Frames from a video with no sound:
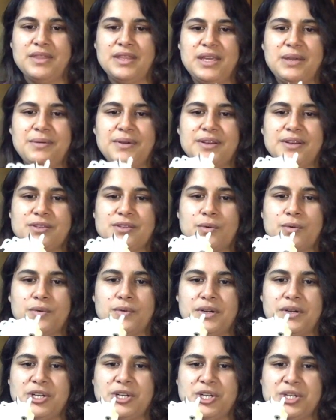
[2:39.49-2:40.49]
He wears
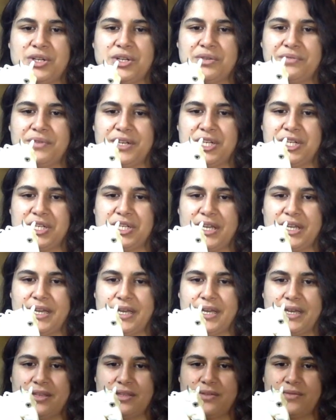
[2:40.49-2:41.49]
orange, which
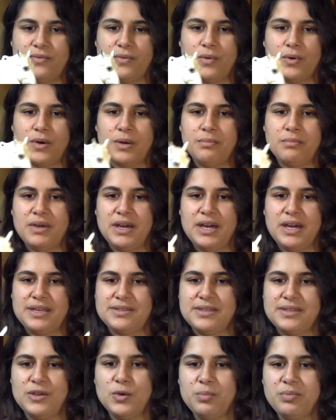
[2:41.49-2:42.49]
is for my
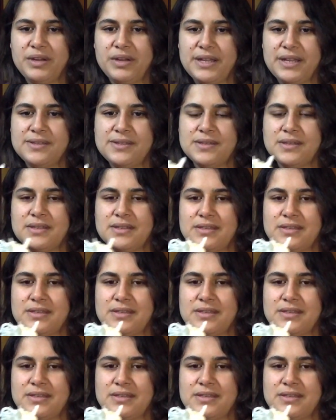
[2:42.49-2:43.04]
single breeds.